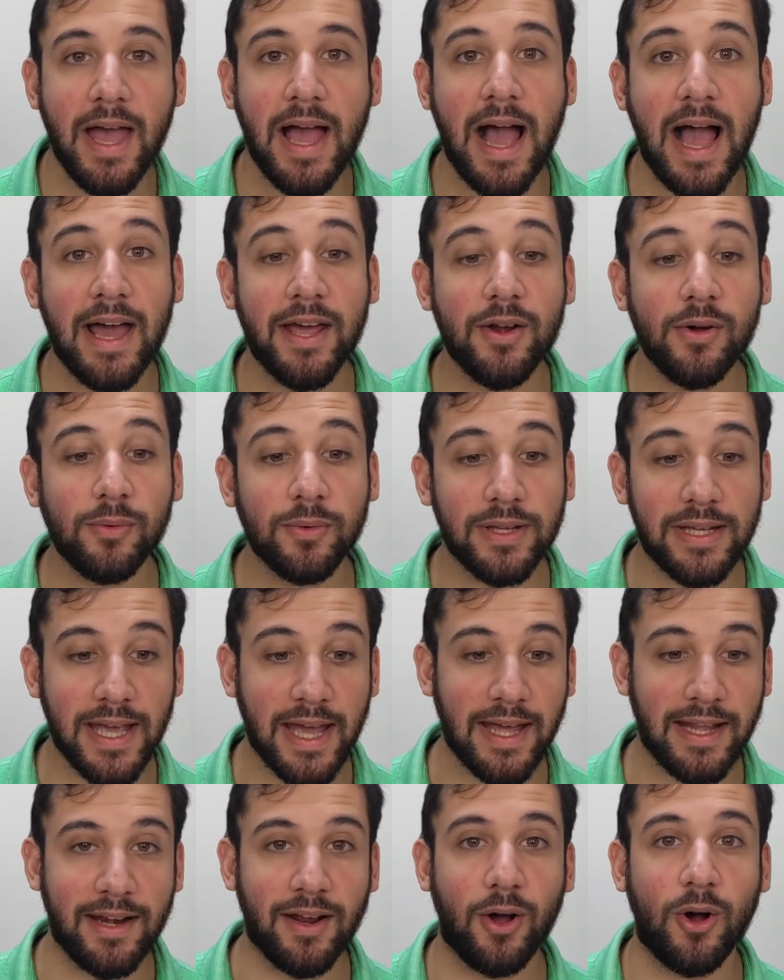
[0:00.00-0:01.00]
I don't
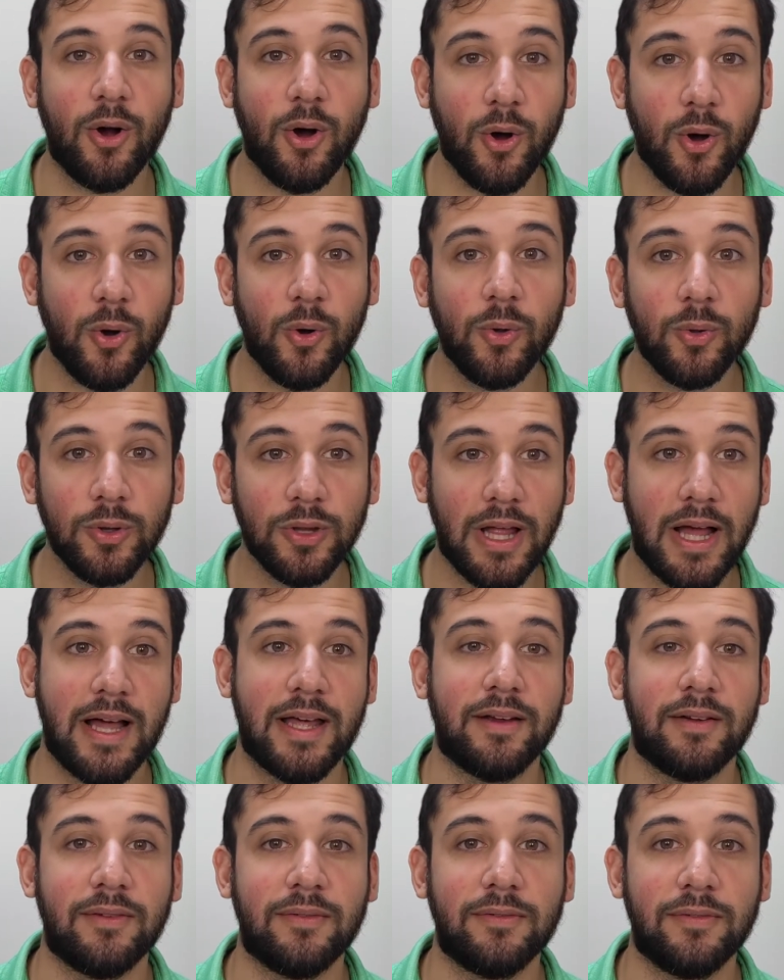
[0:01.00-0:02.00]
get a whole
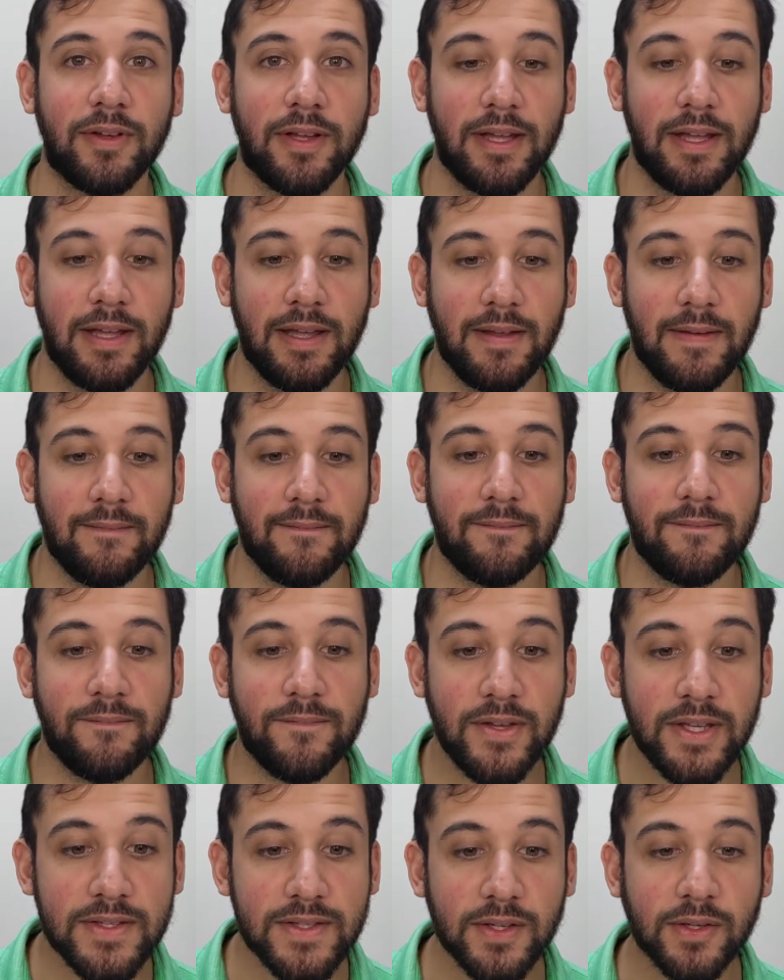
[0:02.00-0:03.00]
lot of
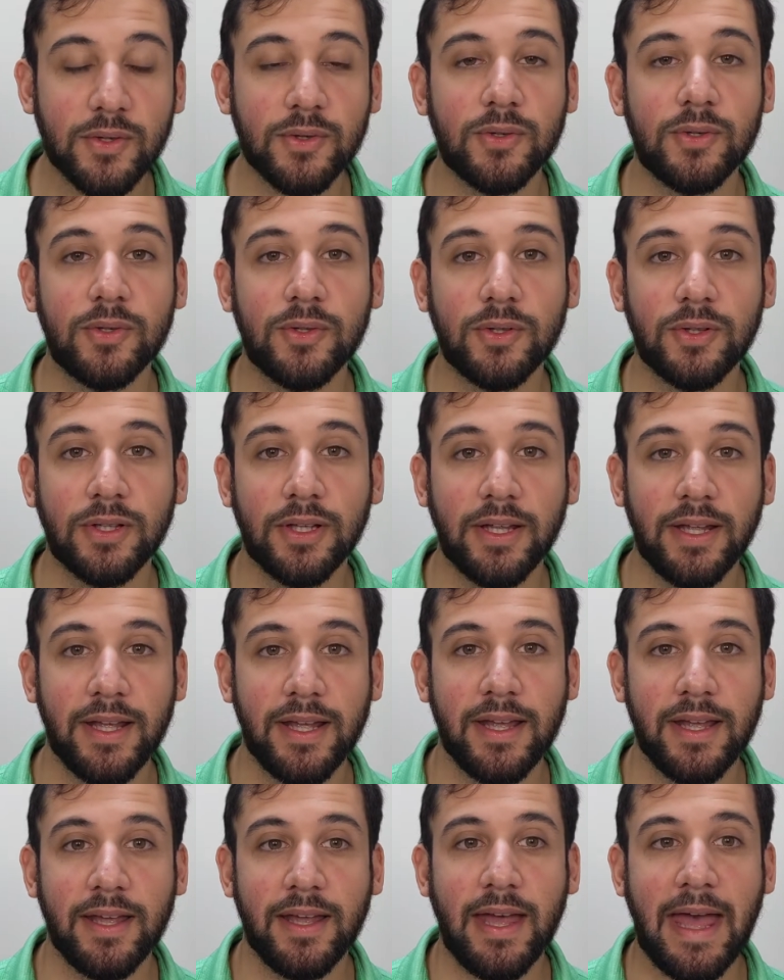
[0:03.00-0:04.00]
physical
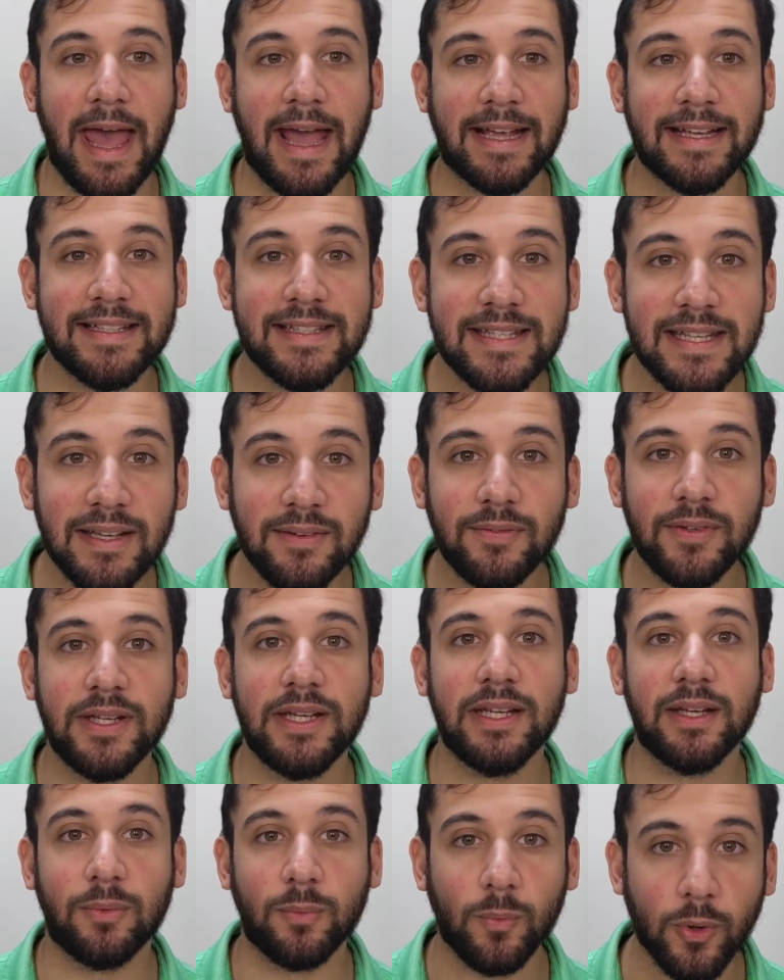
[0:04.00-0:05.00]

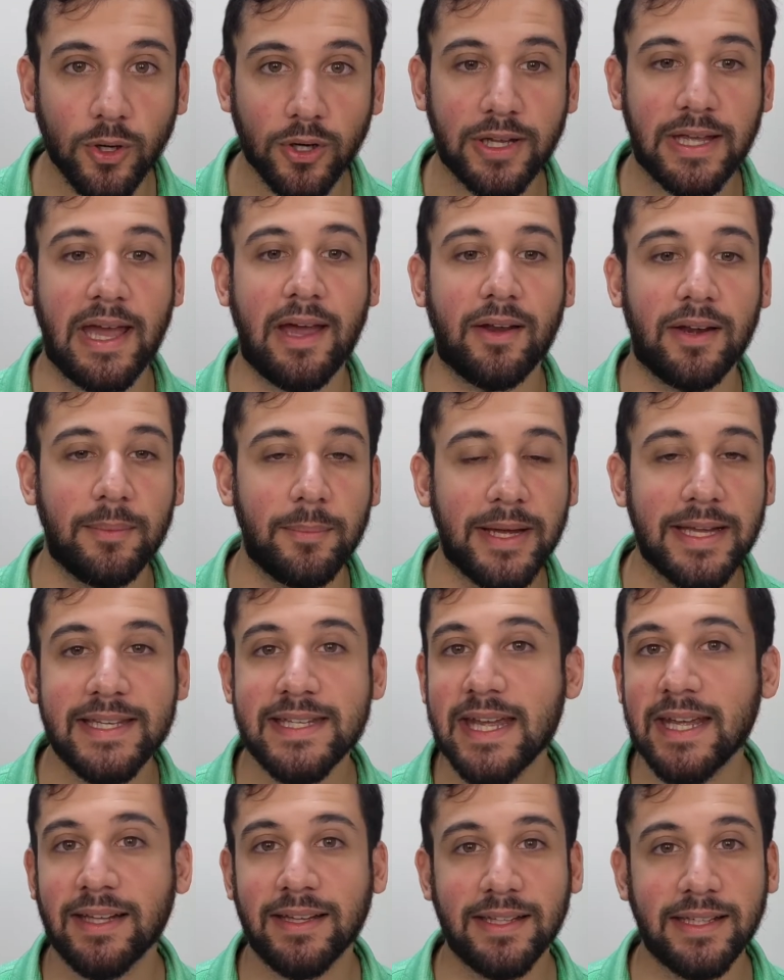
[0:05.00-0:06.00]
activity and workout in my
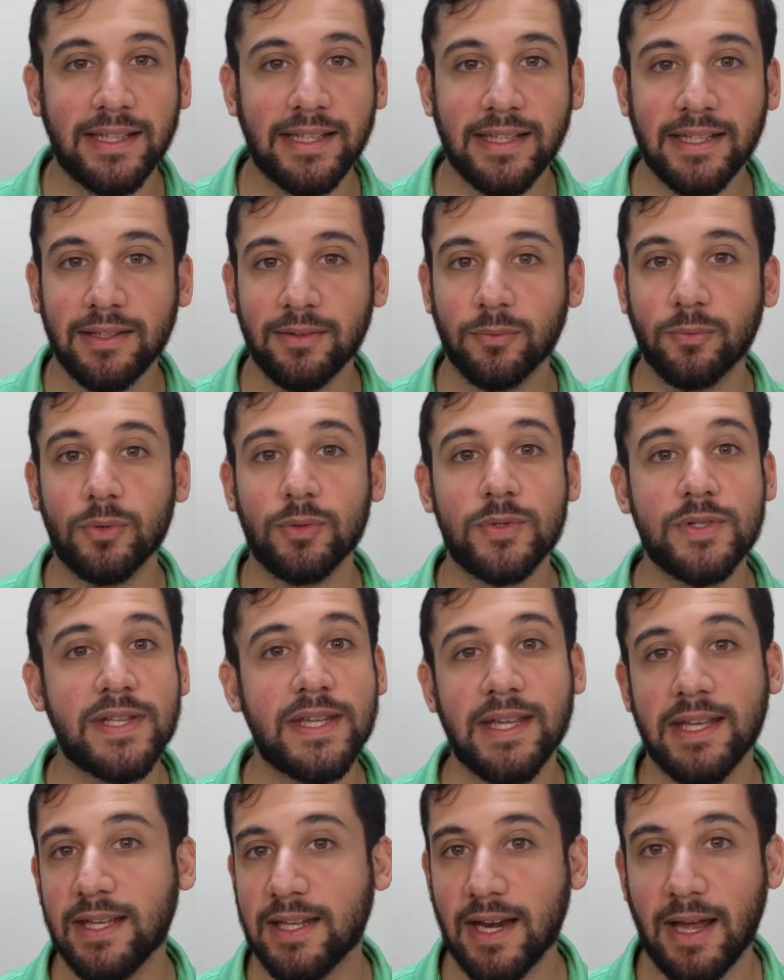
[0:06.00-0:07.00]
daily
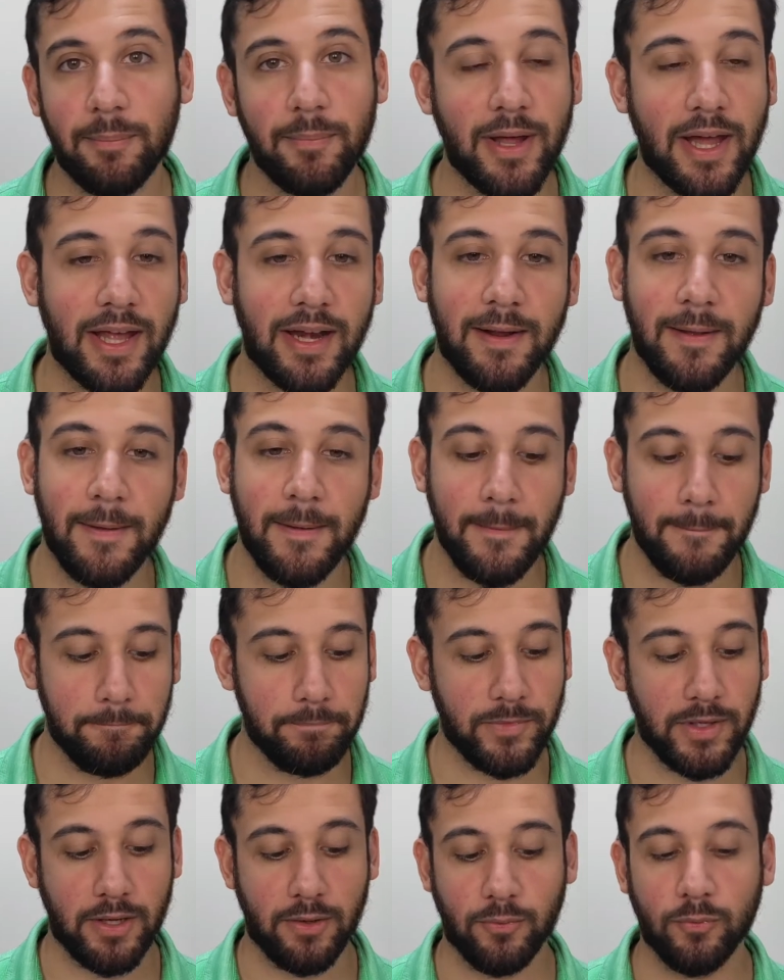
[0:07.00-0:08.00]
routine. I'm not,
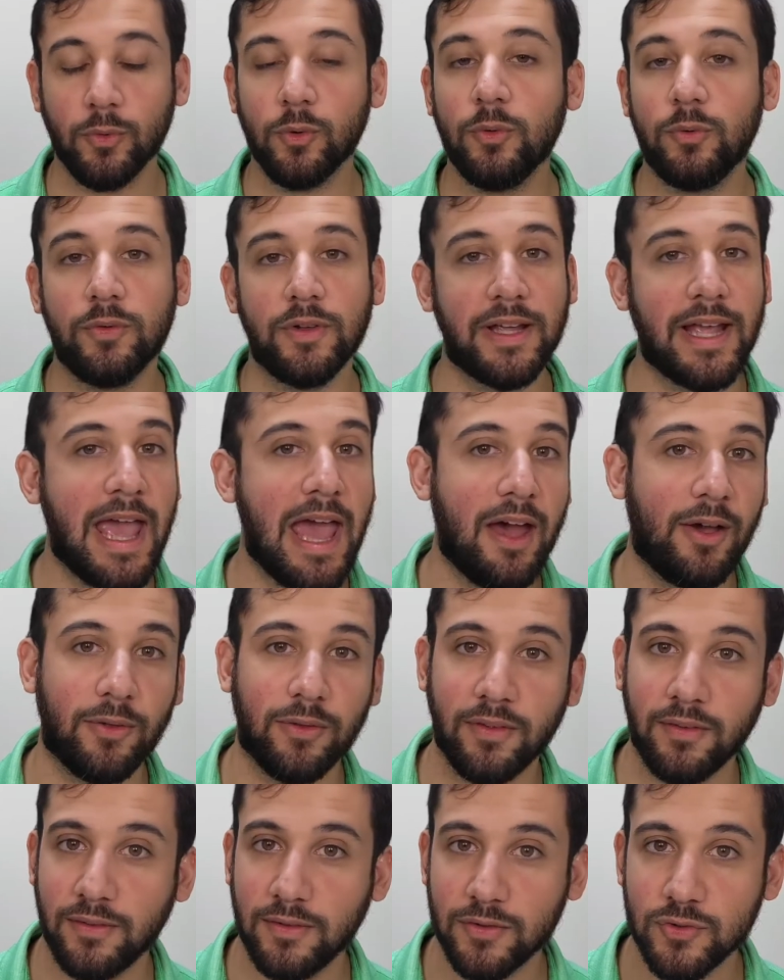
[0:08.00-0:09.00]
roofing
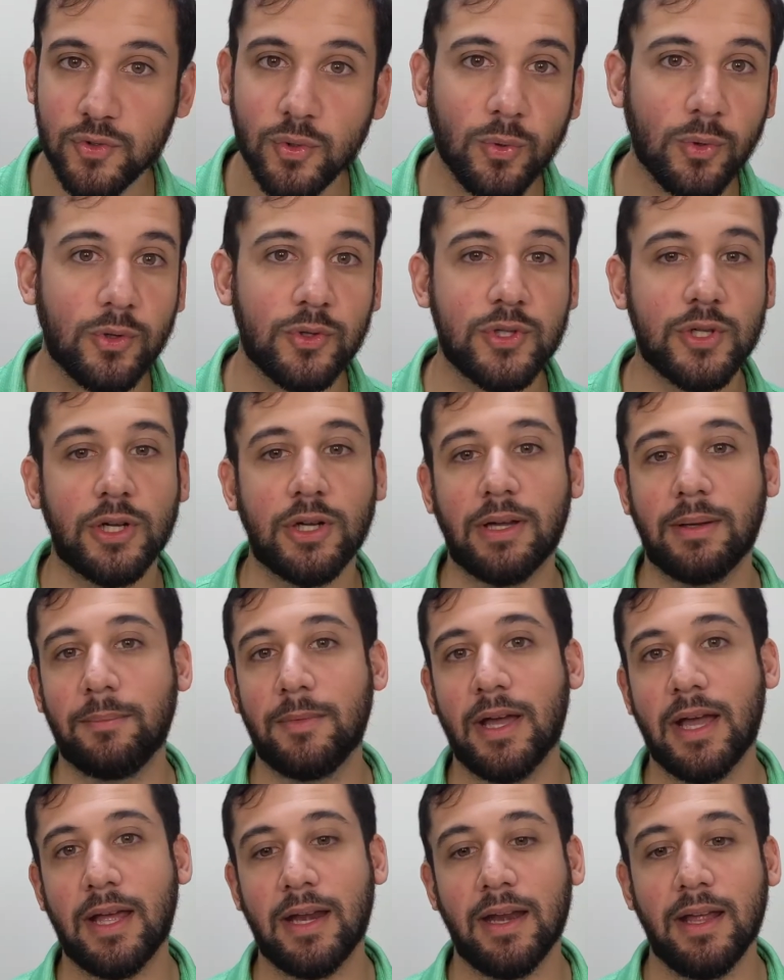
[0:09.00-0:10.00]
houses in Georgia. I'm
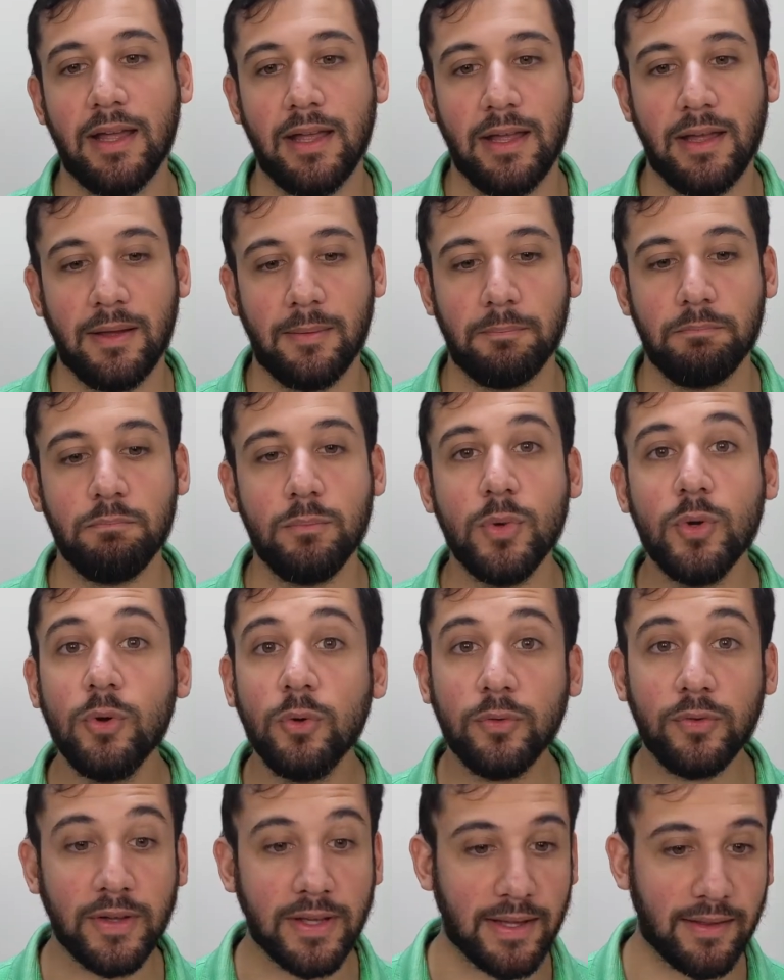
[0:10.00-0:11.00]
not
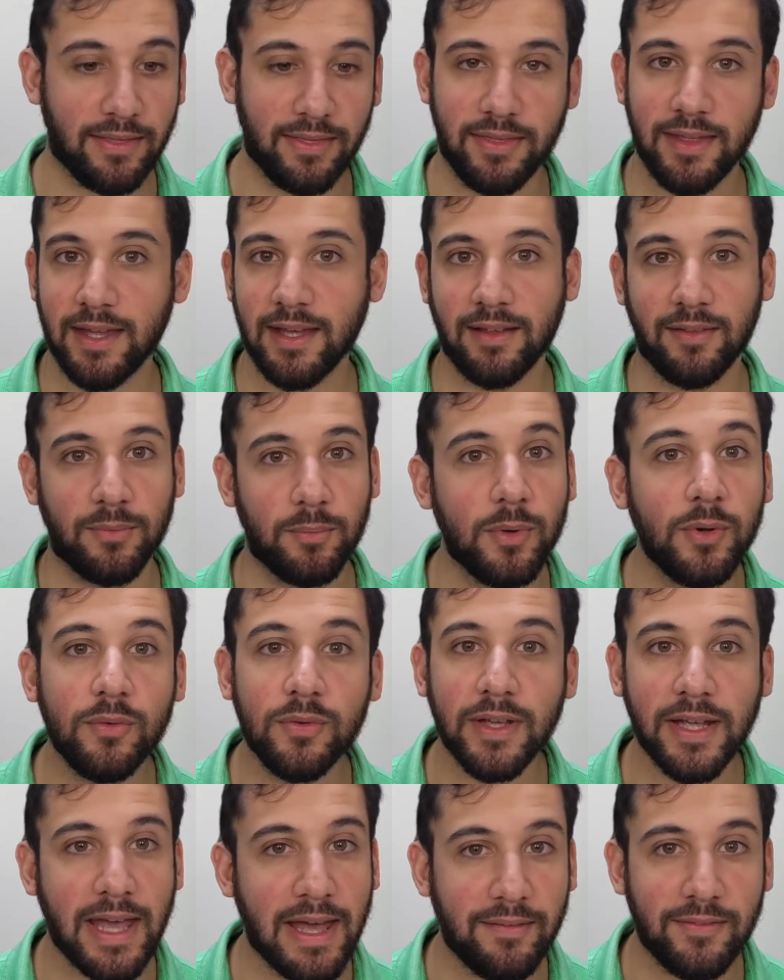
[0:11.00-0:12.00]
moving
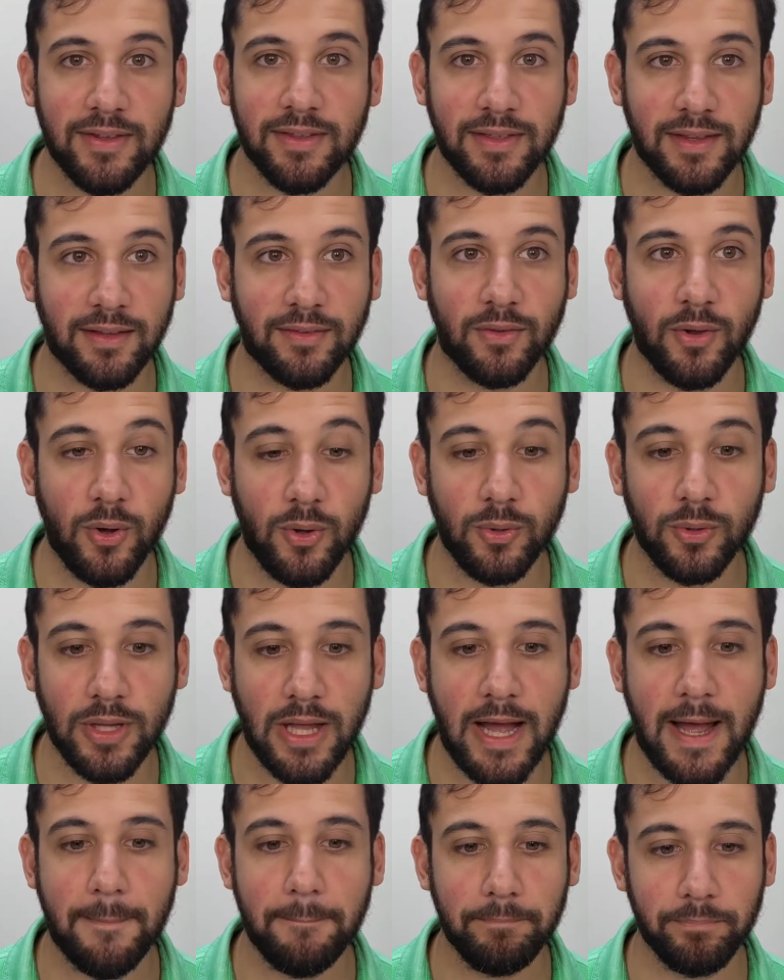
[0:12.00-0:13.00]
heavy things a whole
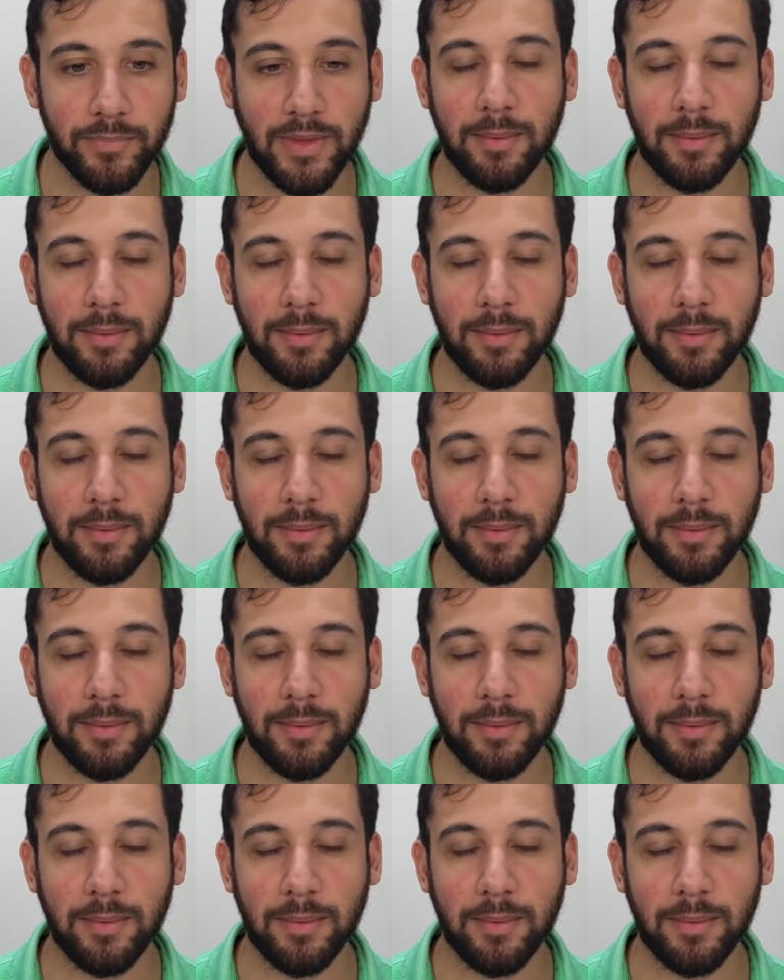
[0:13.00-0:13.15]
lot.